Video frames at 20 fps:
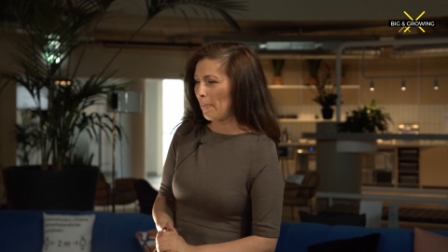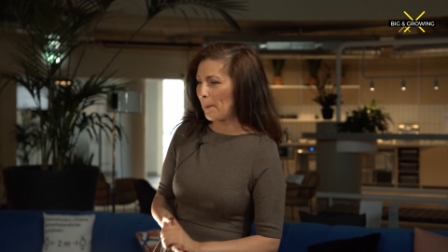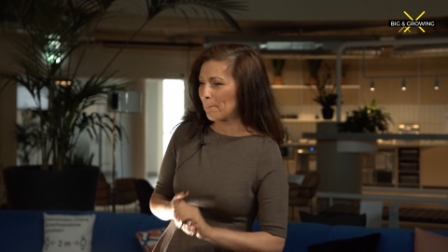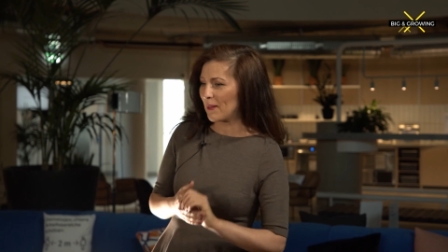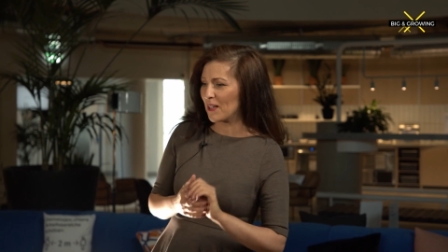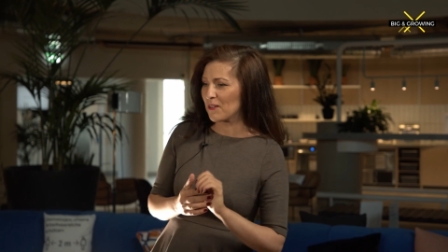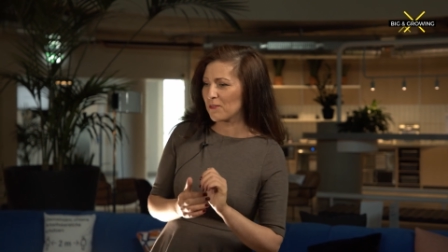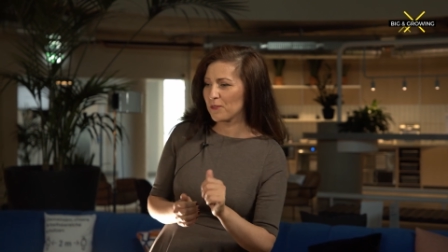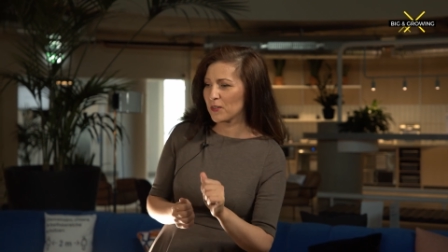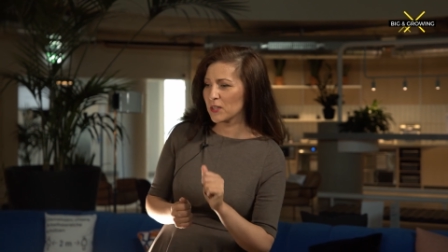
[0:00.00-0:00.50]

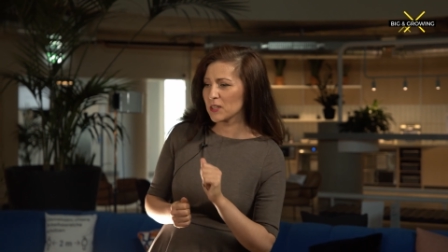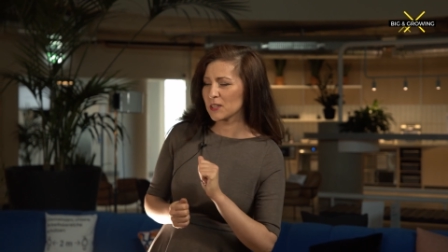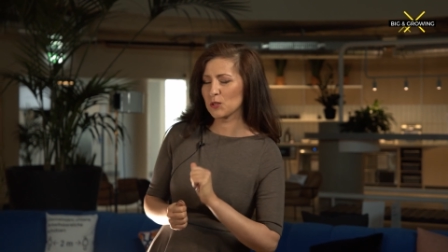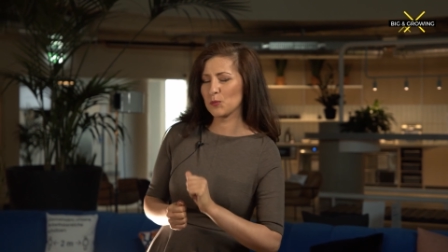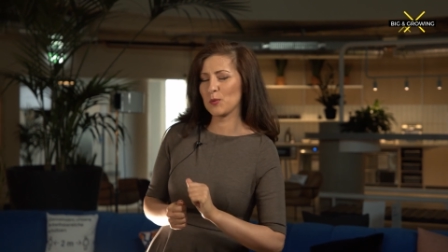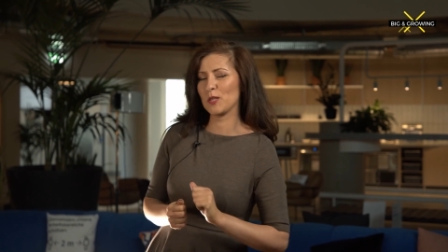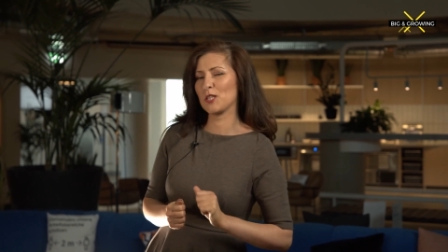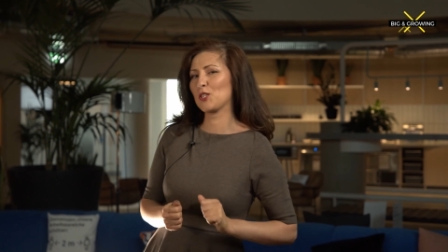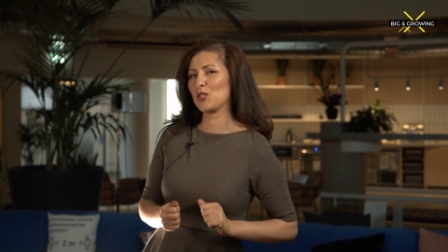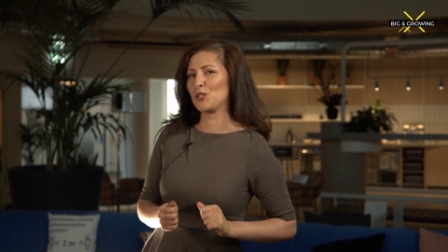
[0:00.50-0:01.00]
My
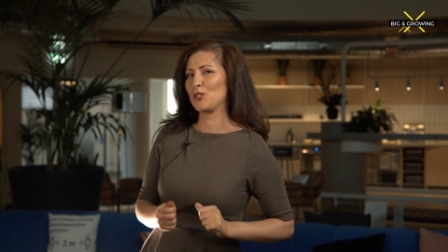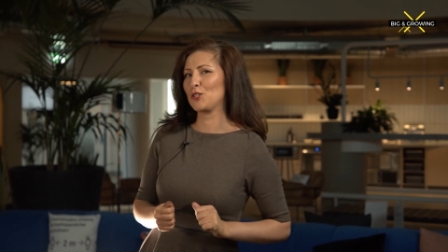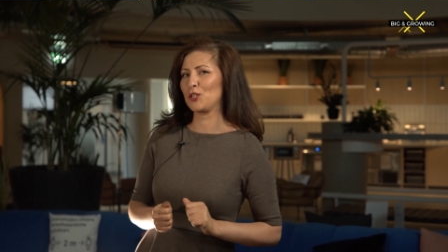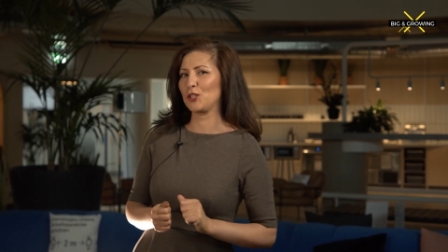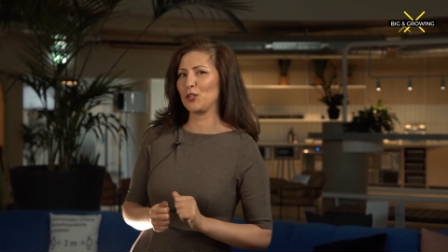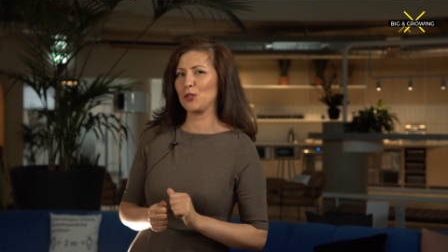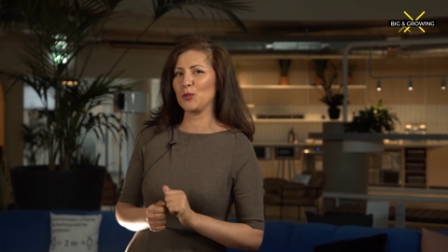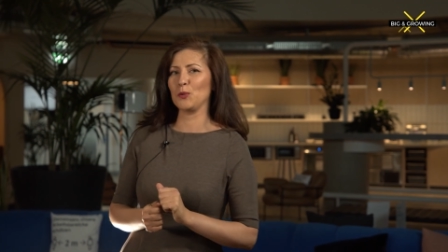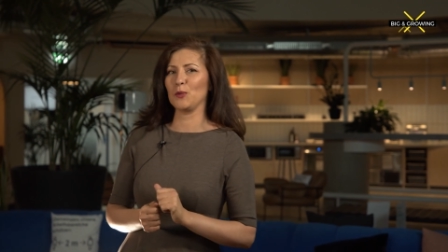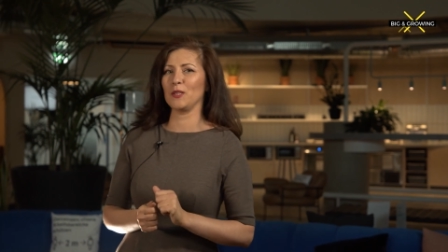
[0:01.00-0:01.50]
first question
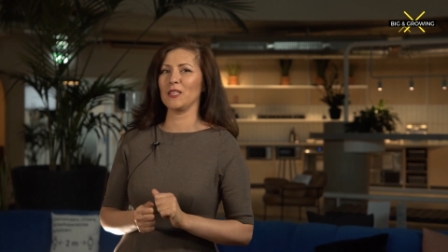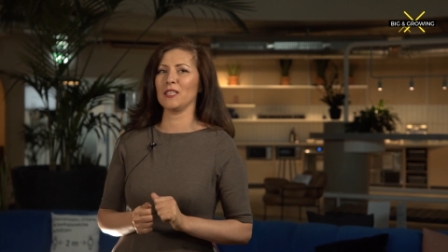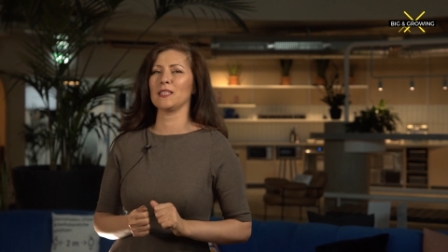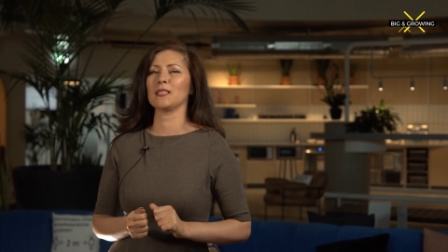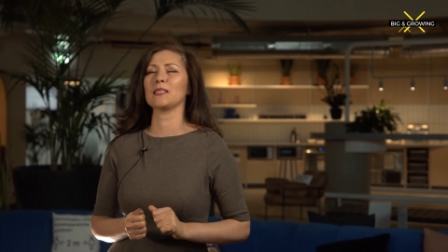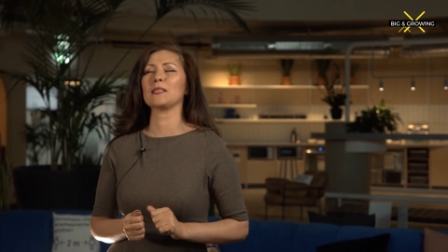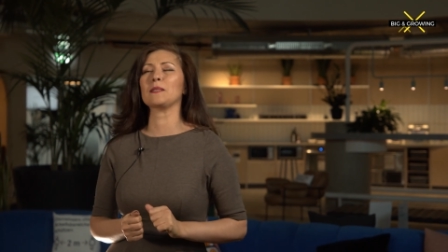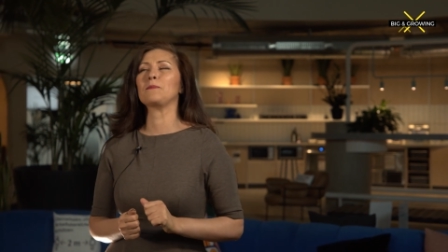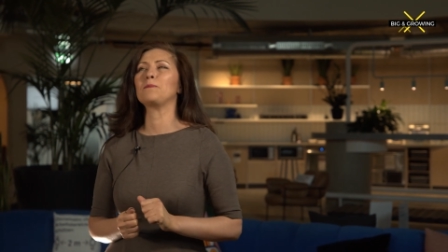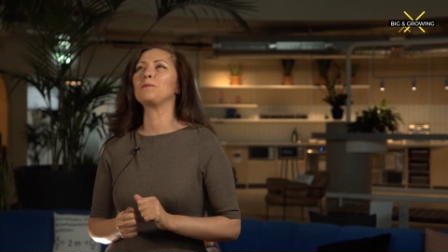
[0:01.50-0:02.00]
to you
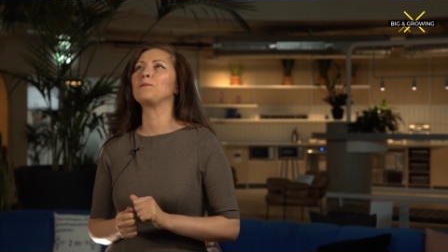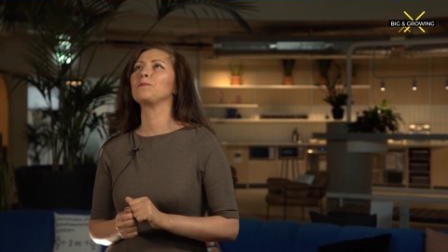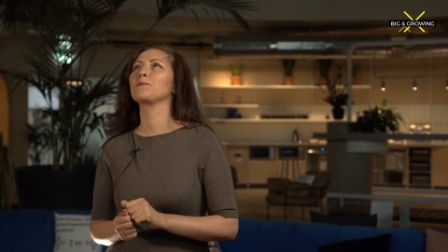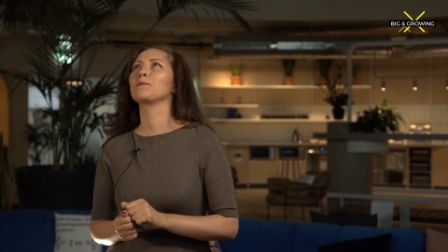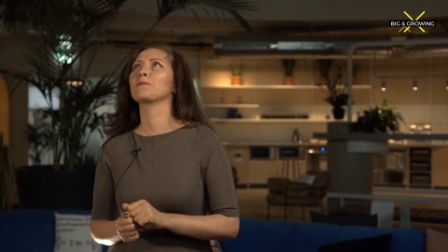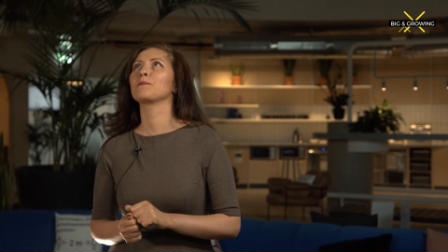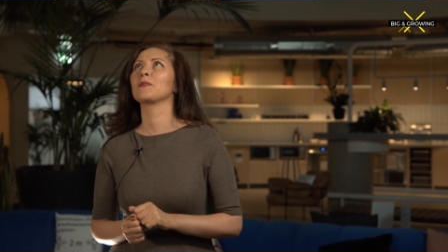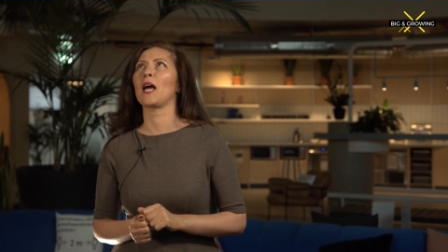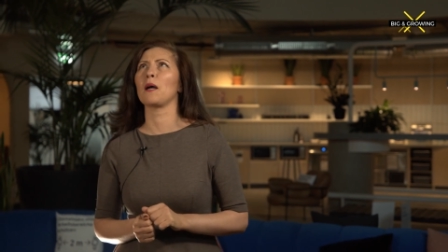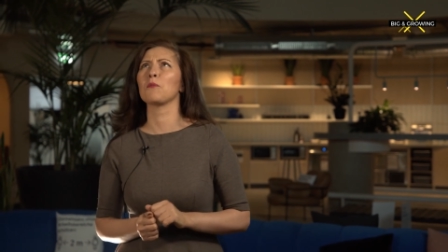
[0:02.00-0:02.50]
is,
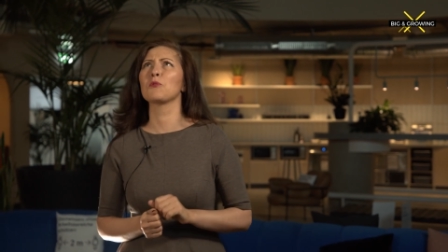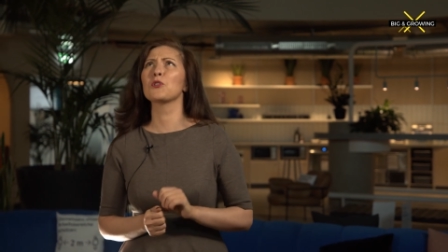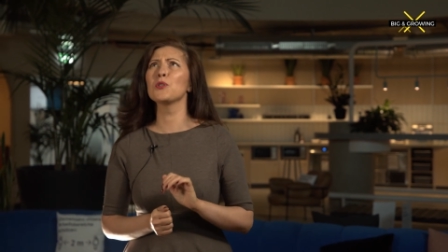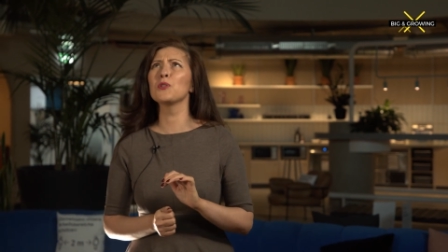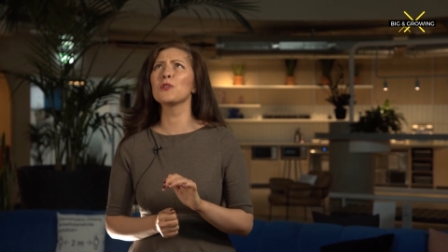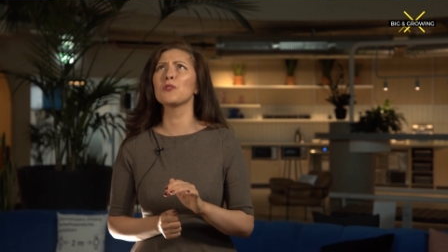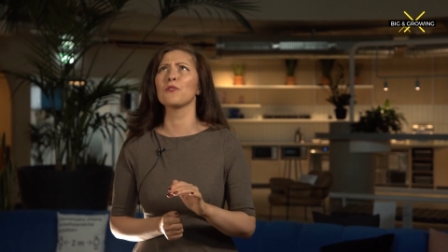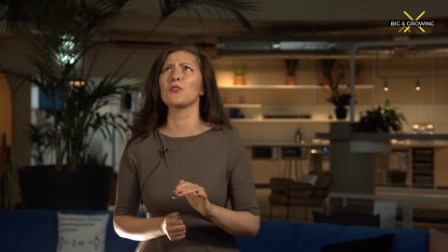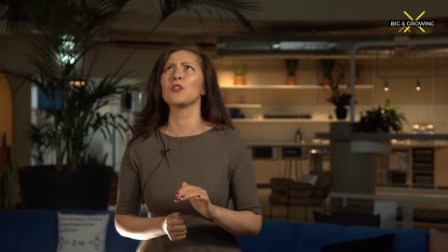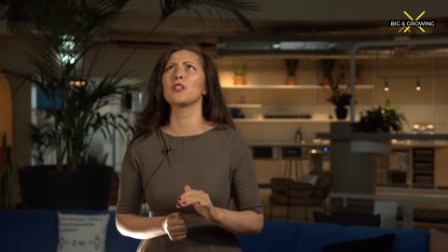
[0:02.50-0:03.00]
I'm
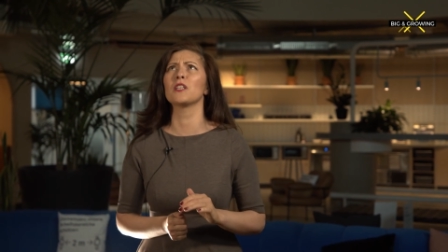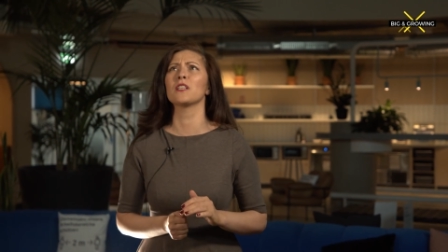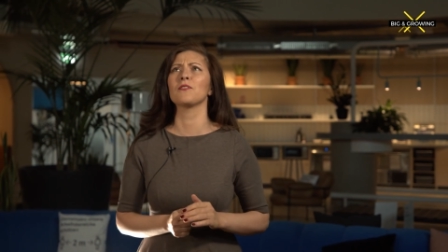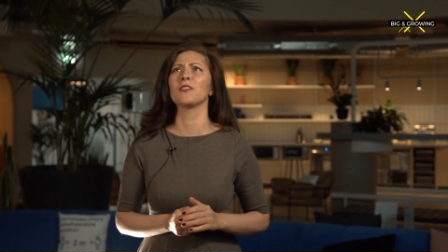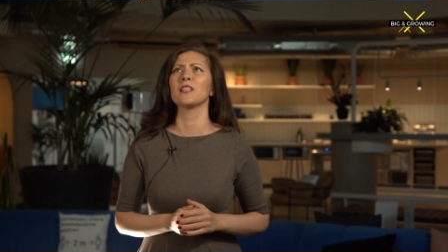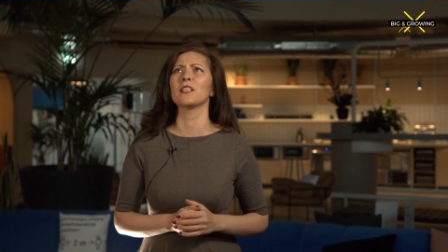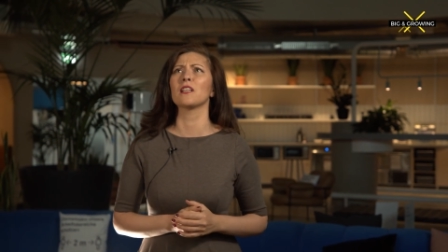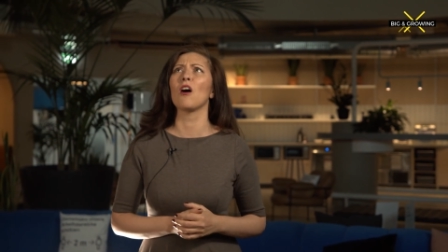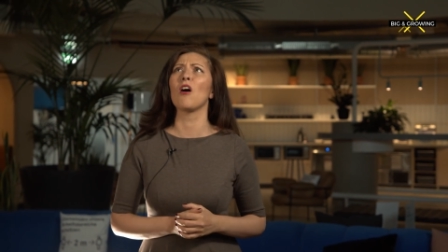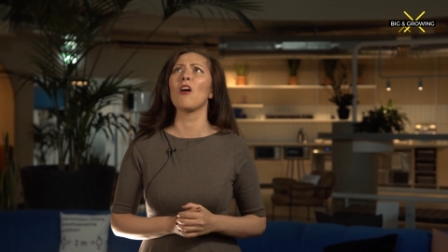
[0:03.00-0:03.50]
sure you've heard
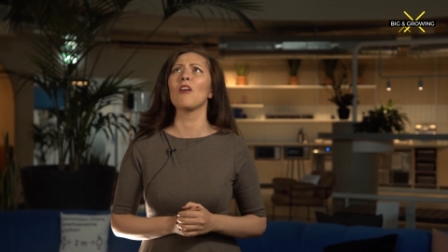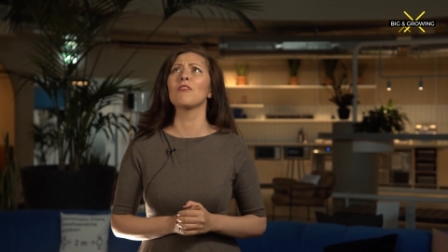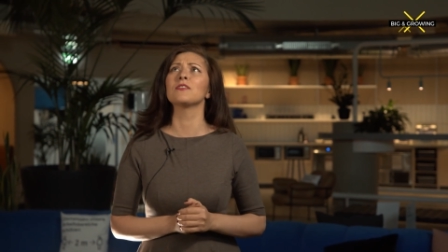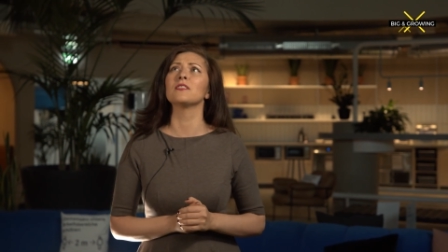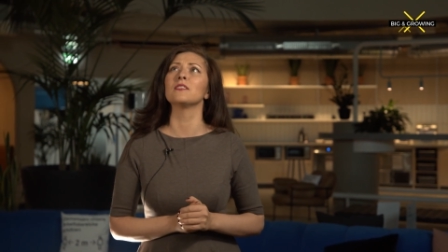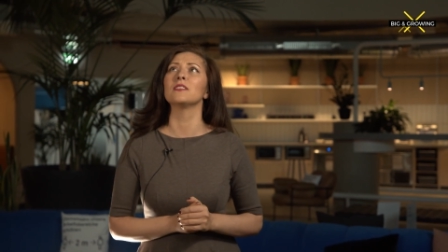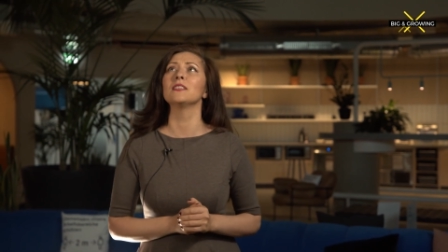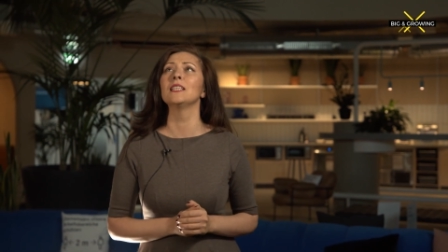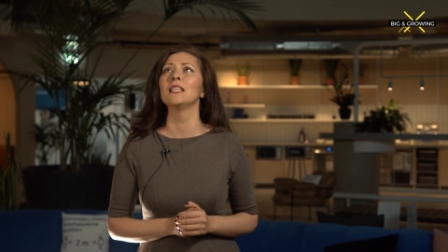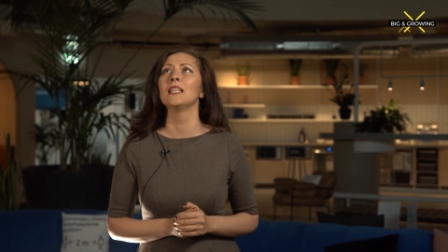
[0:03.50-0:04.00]
of it
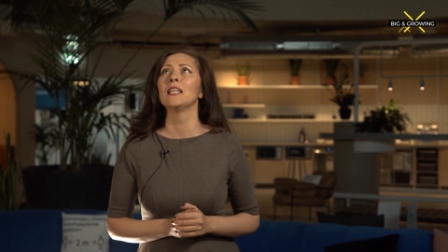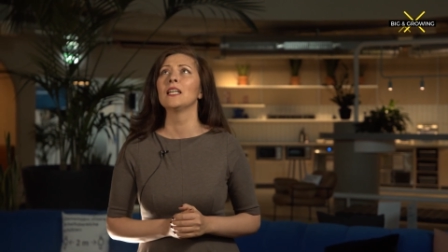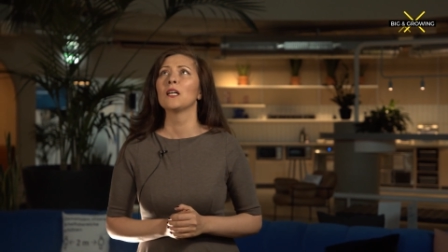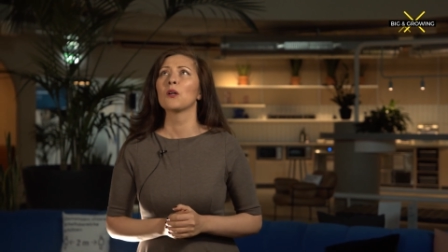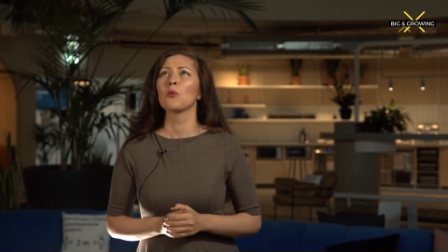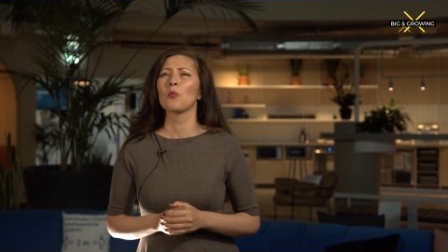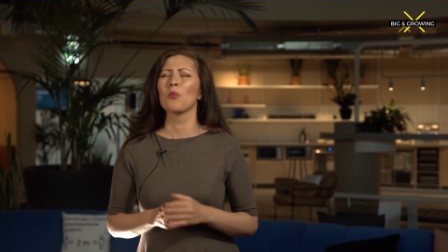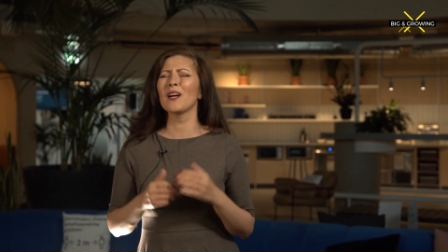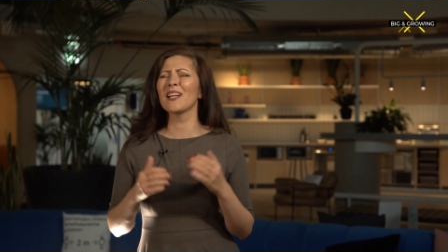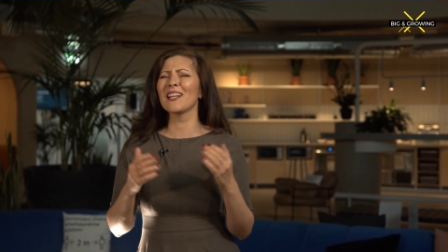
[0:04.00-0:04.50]
often,
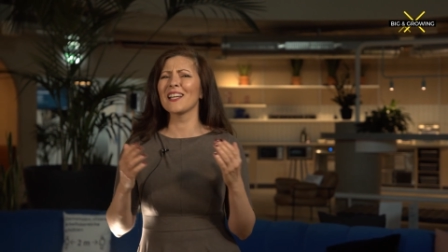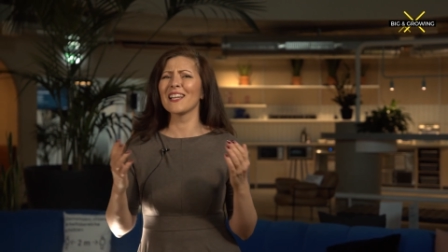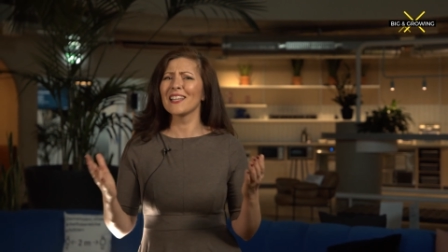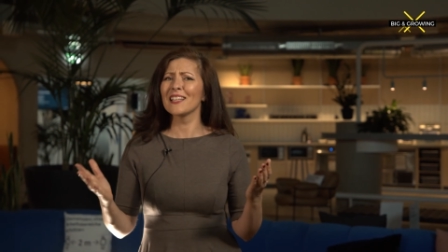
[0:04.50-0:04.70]
what